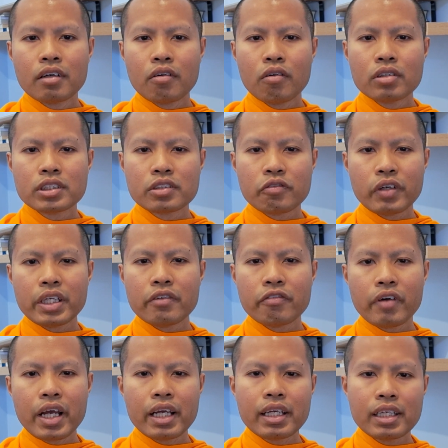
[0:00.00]
sweet
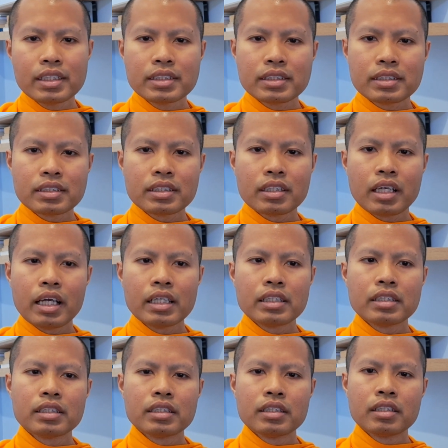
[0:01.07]
fragrance,
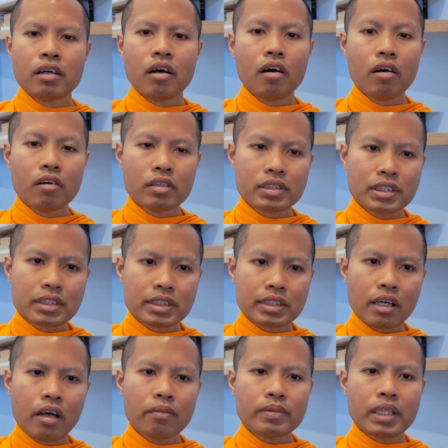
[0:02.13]
and all
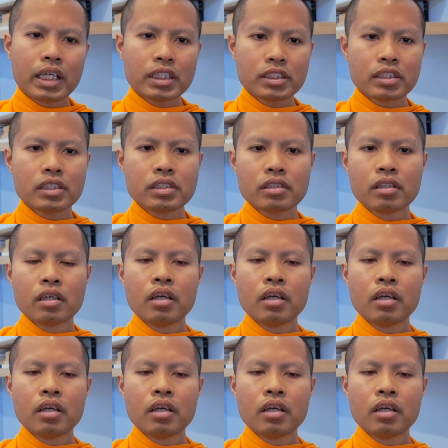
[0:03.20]
soft touches,